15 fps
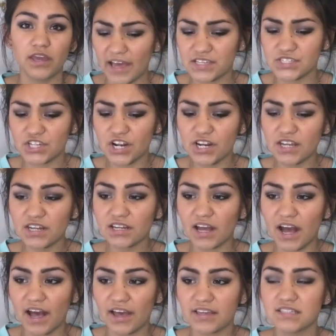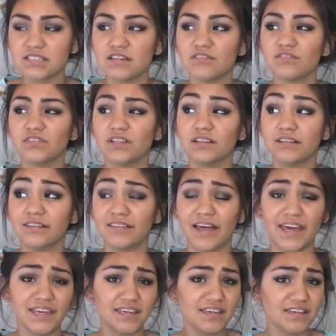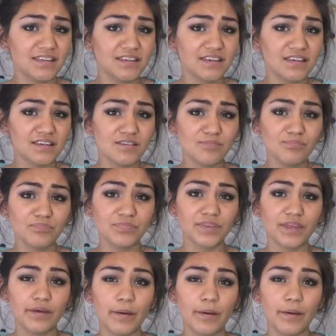I started kind of liking him,